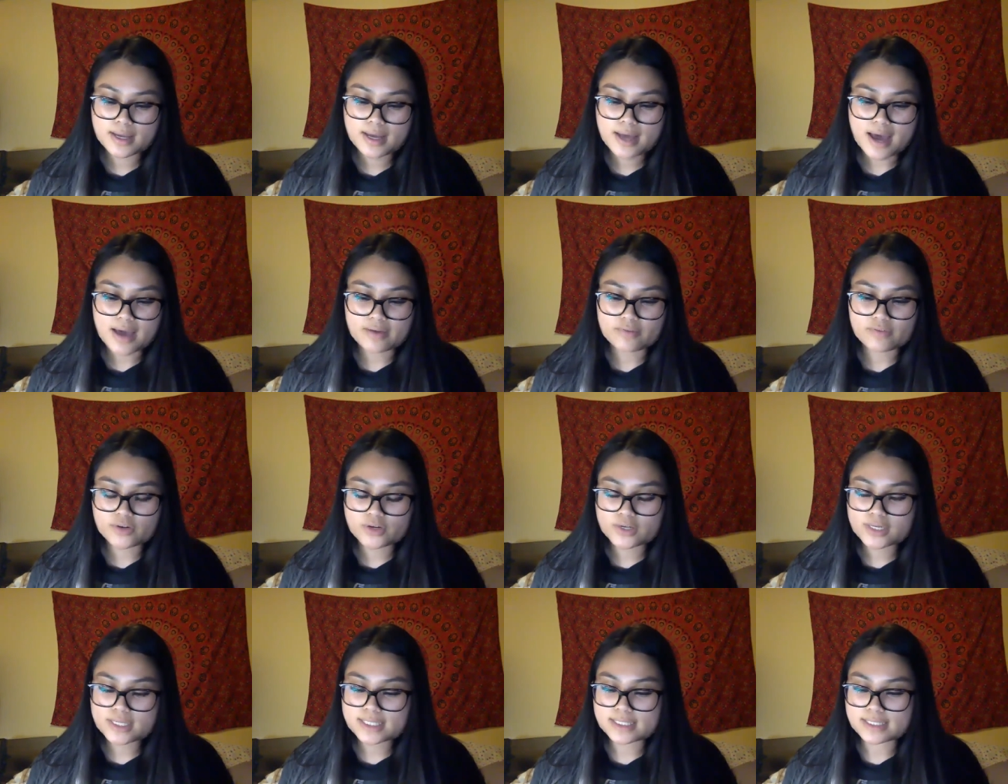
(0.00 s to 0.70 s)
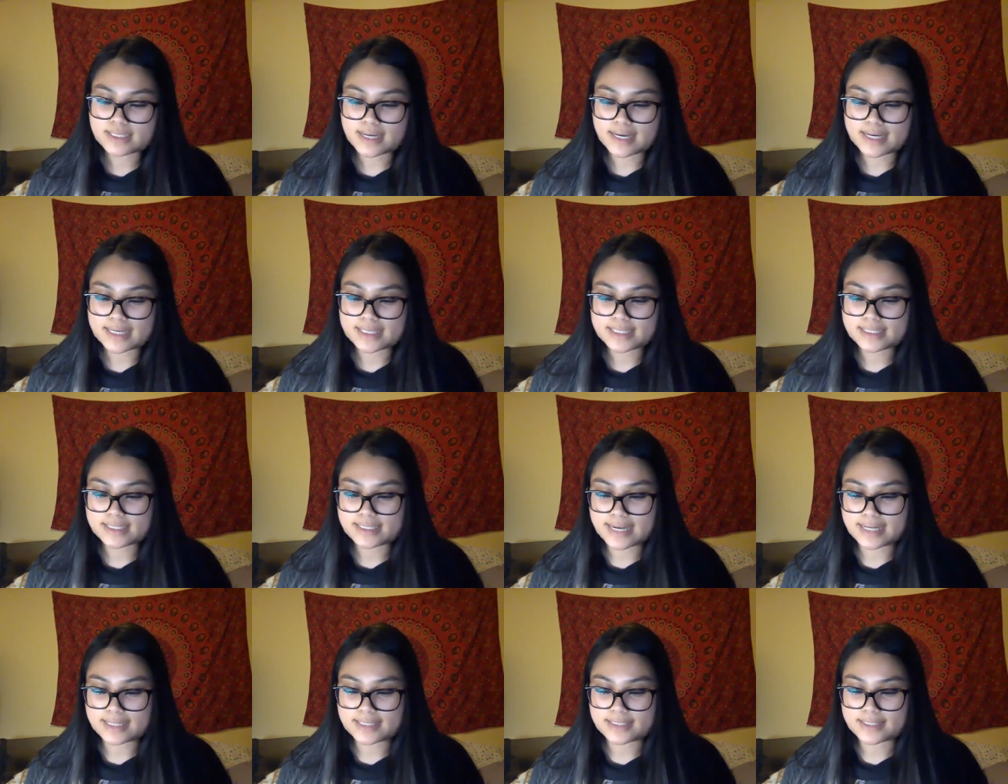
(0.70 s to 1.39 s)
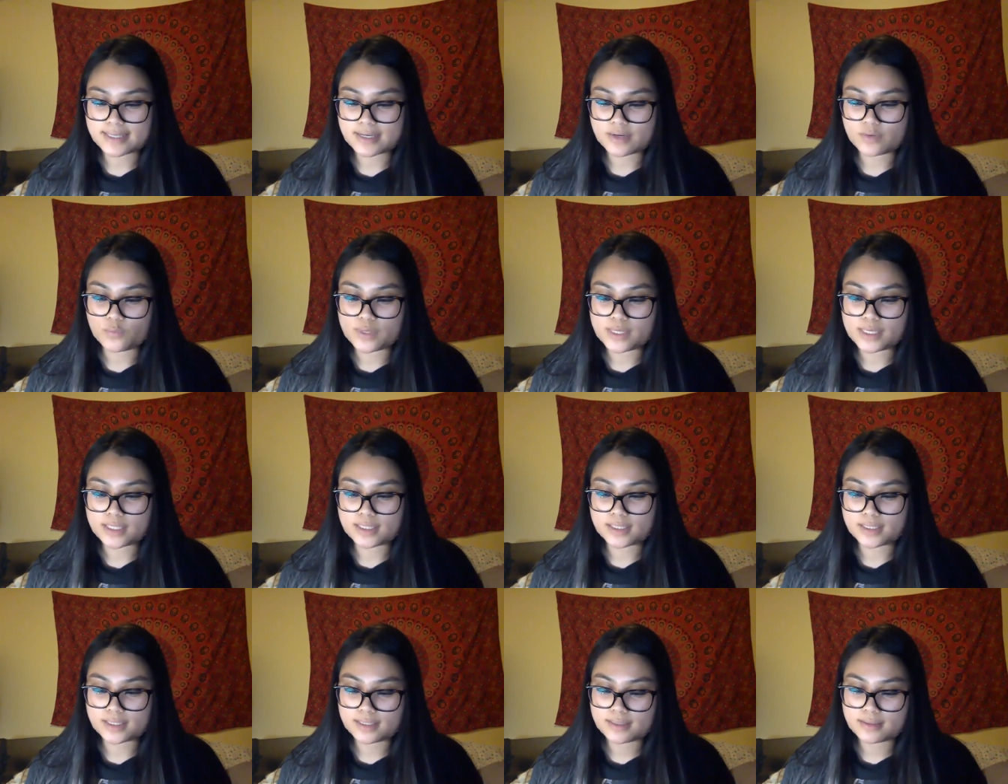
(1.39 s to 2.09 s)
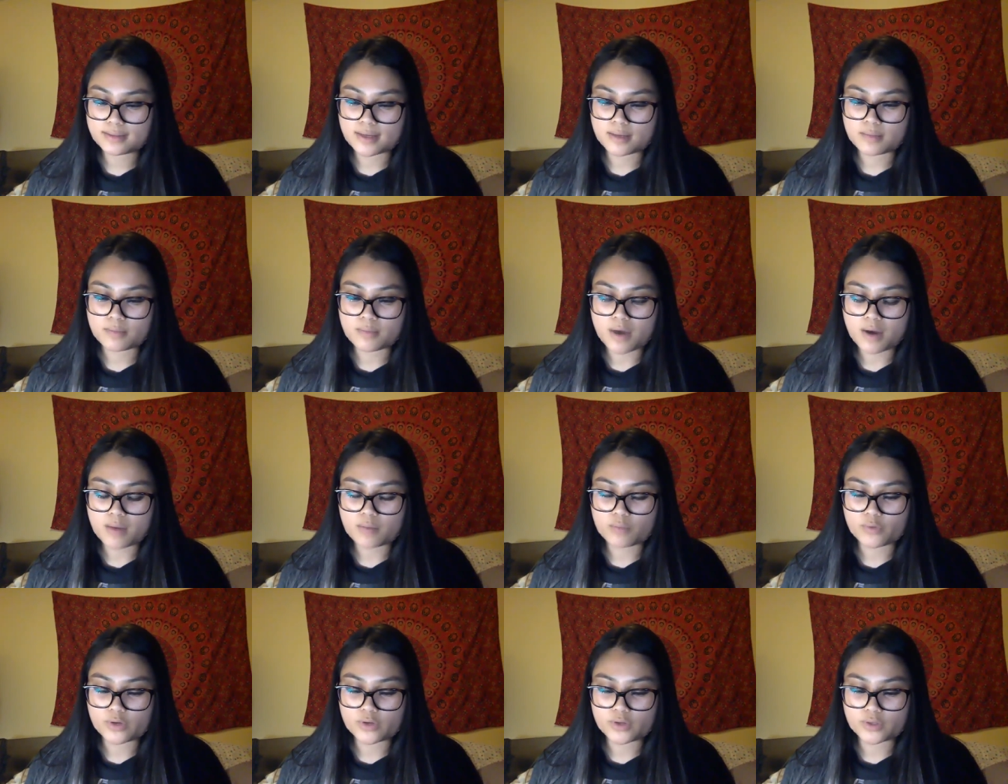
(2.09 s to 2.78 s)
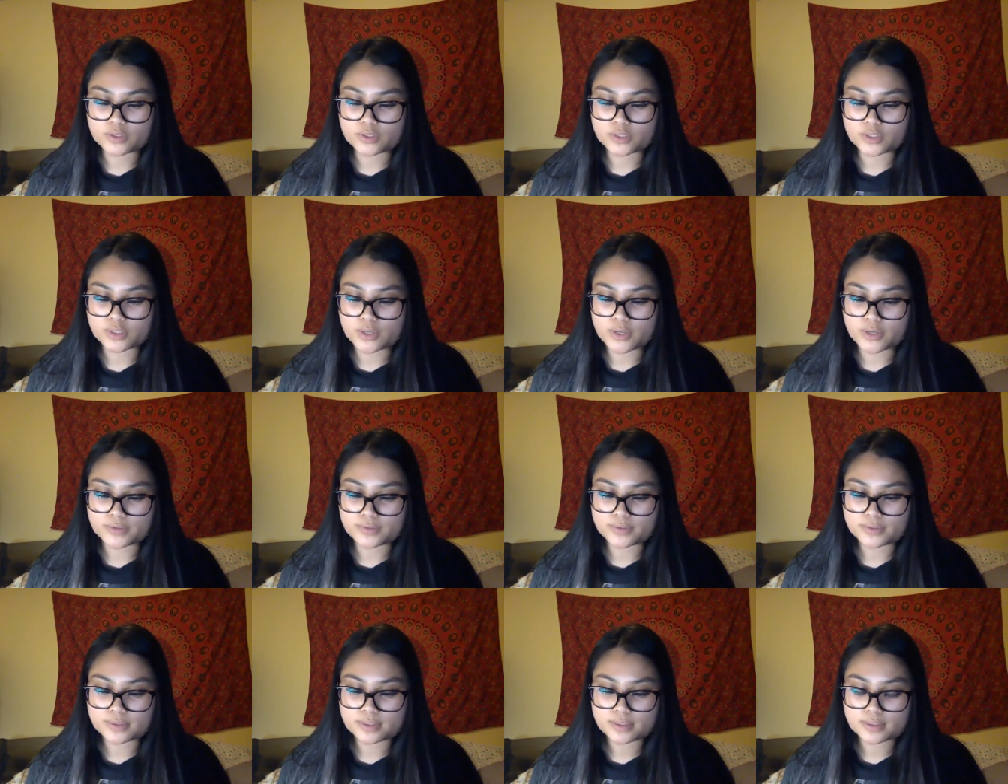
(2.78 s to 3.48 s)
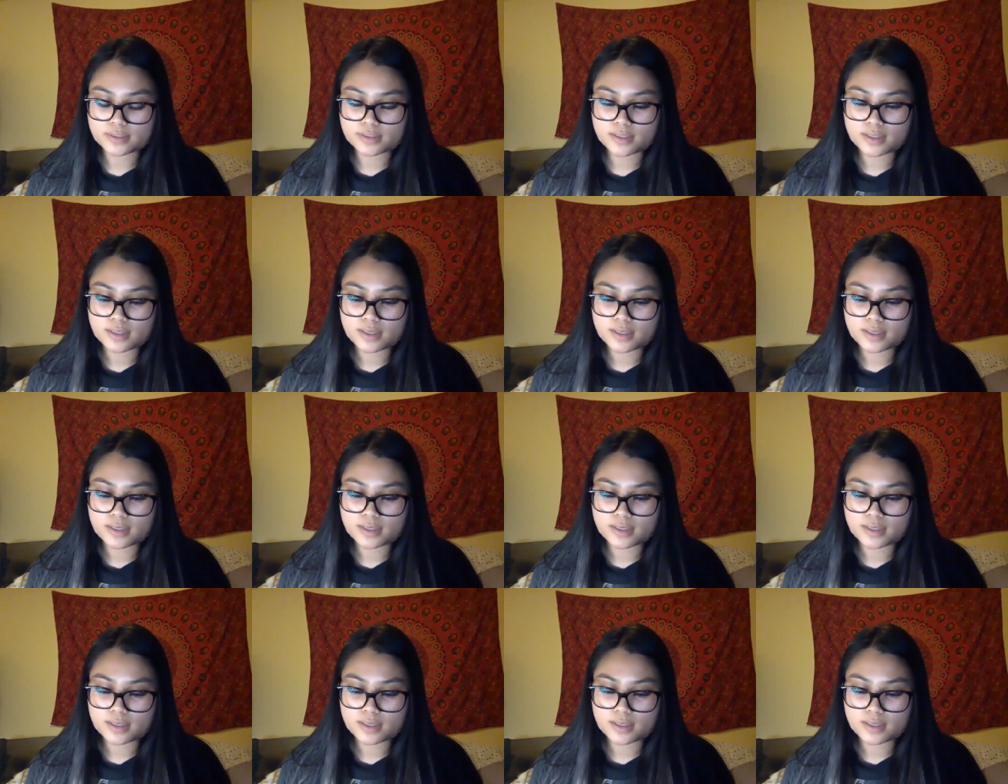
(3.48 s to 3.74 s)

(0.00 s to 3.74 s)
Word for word: I've heard it's nice, Dad said weakly, and Mom wrinkled her nose.